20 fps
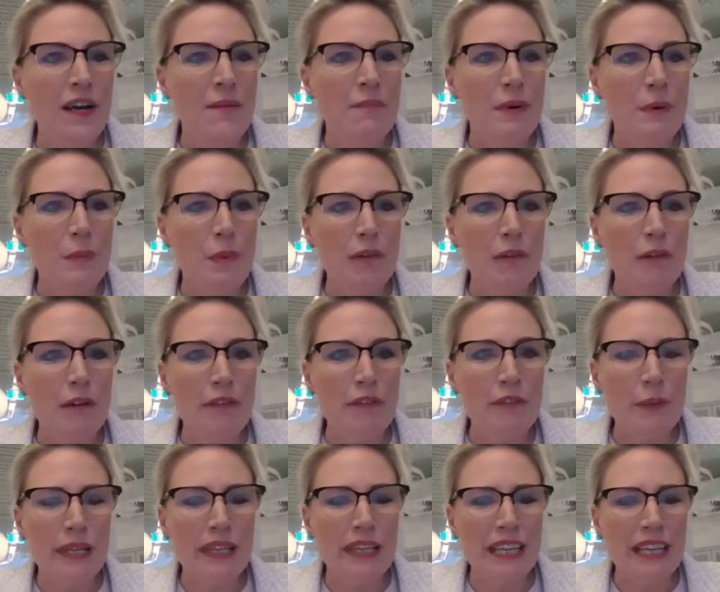But while
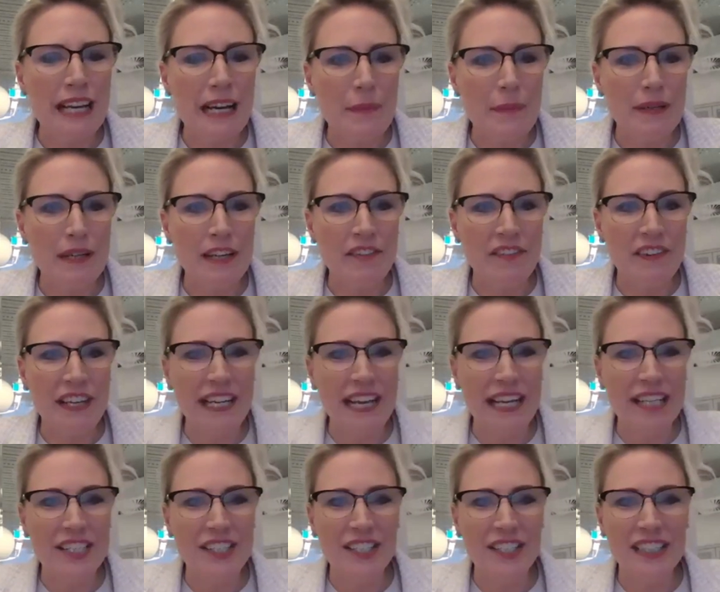reviewing the company
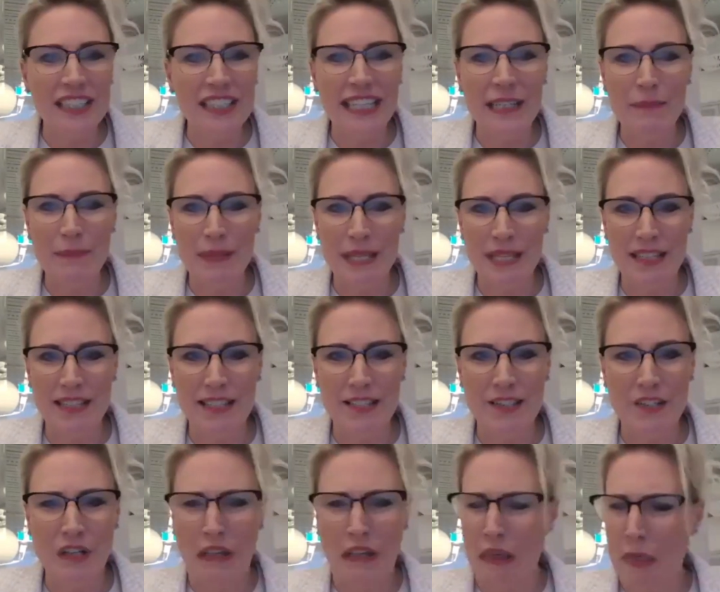financial, it appears
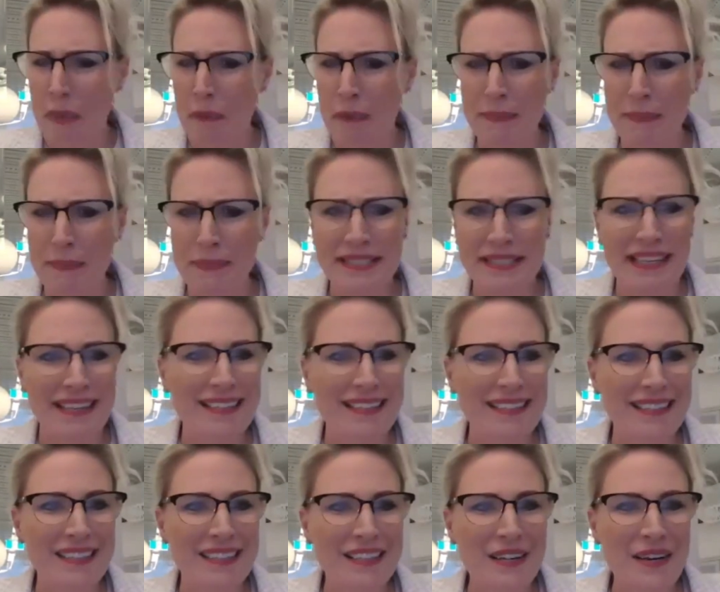it's only
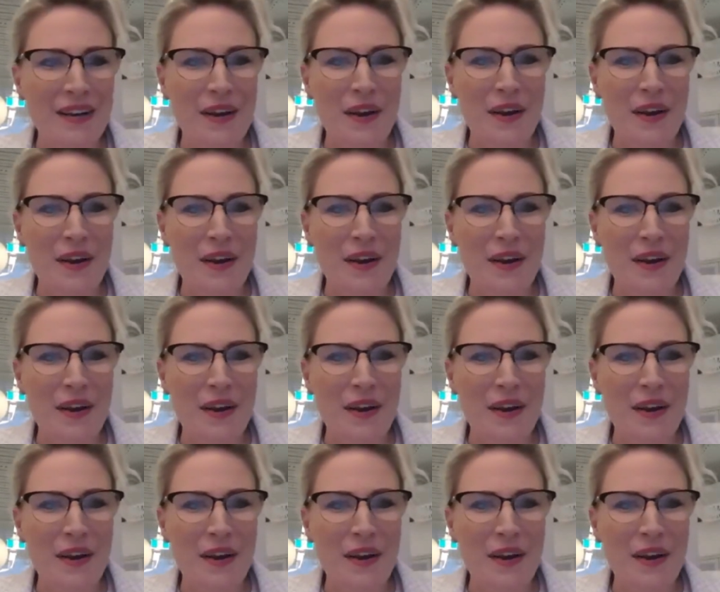3%.